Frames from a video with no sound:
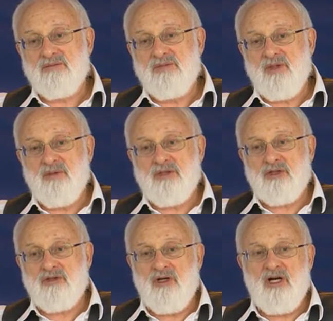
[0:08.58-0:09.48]

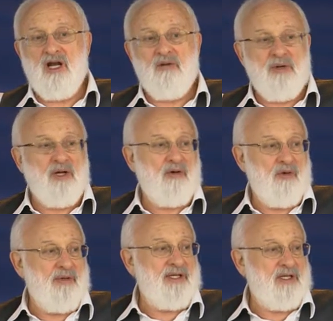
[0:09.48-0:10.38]
If you're
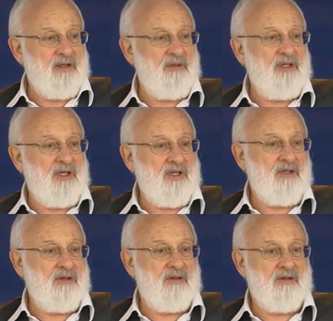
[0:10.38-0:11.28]
asking according to the
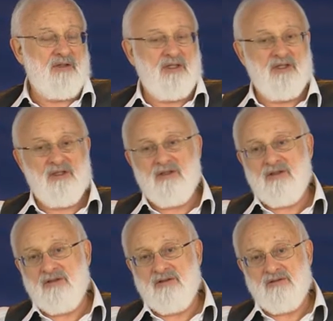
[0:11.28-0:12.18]
wisdom of Kabbalah,
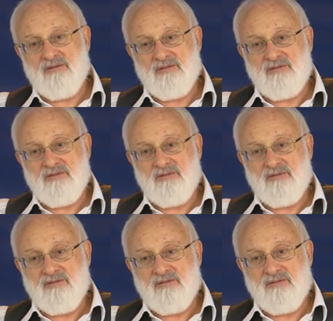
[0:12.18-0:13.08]
I cannot tell
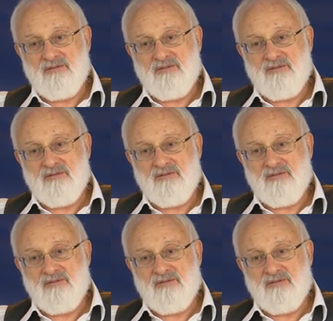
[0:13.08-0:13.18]
you.